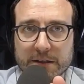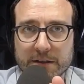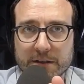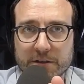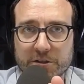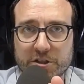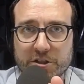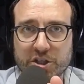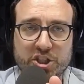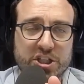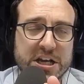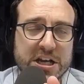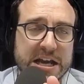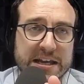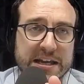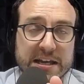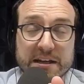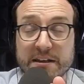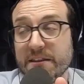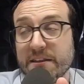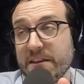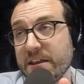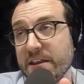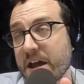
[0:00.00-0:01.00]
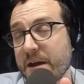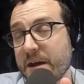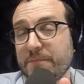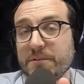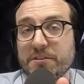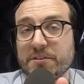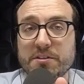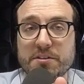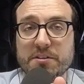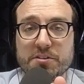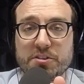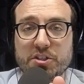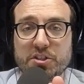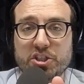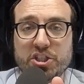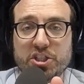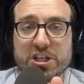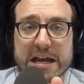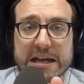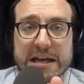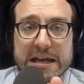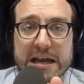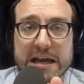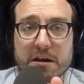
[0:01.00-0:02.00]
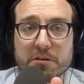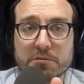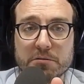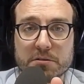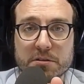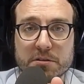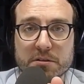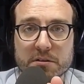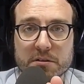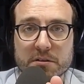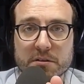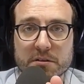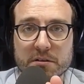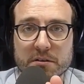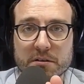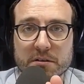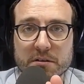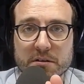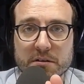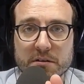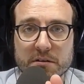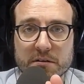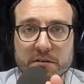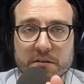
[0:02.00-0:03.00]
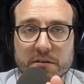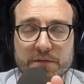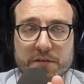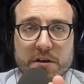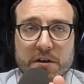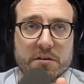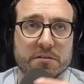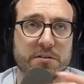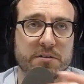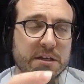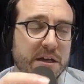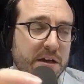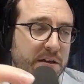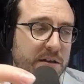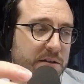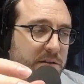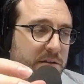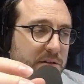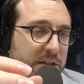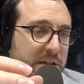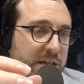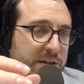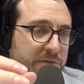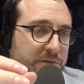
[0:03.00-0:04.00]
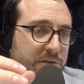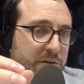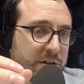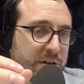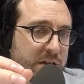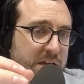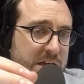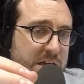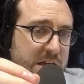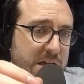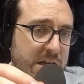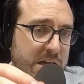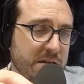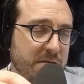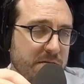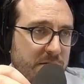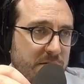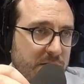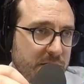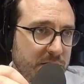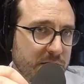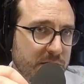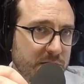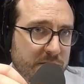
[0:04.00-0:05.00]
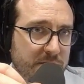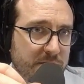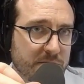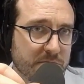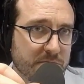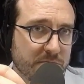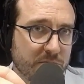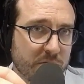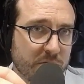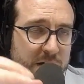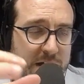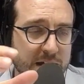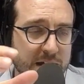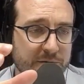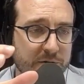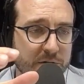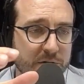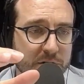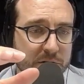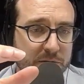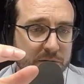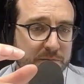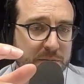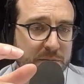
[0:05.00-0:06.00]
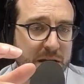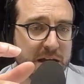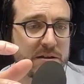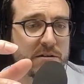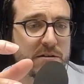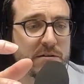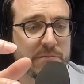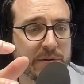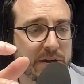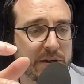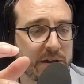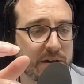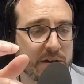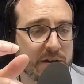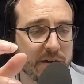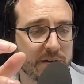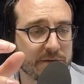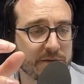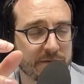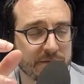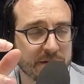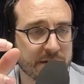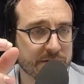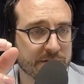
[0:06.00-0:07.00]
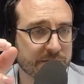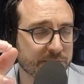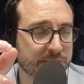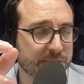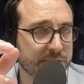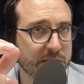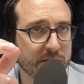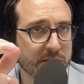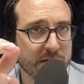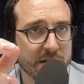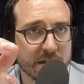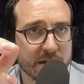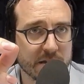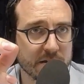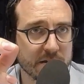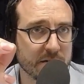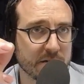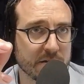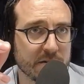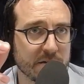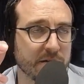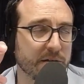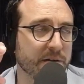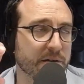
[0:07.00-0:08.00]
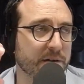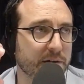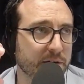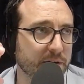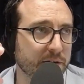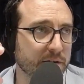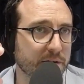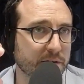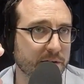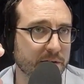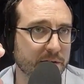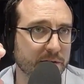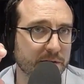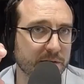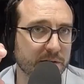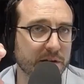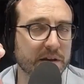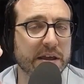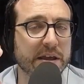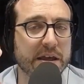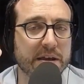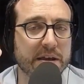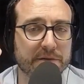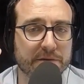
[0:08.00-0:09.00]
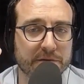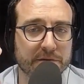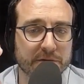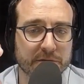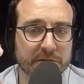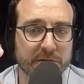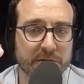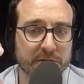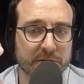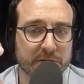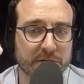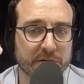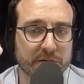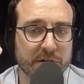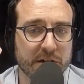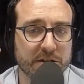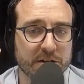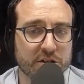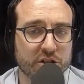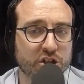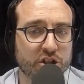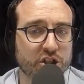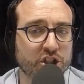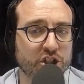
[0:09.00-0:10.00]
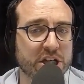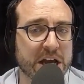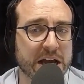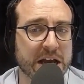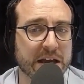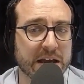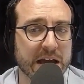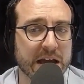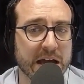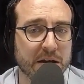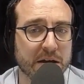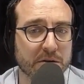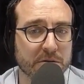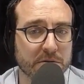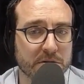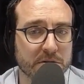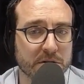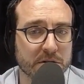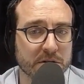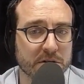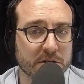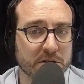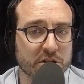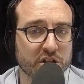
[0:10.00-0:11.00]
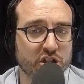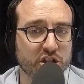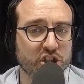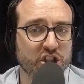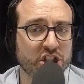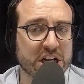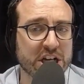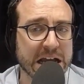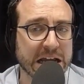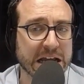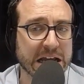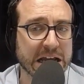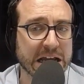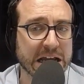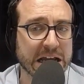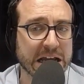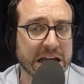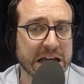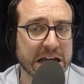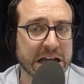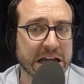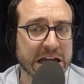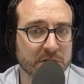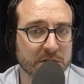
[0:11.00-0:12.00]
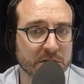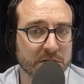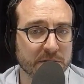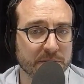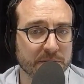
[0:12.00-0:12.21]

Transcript: To check in, and the opposite is to check out of the hotel. You leave your key, you pay your bill if necessary, and you leave, right? To check out. To check out.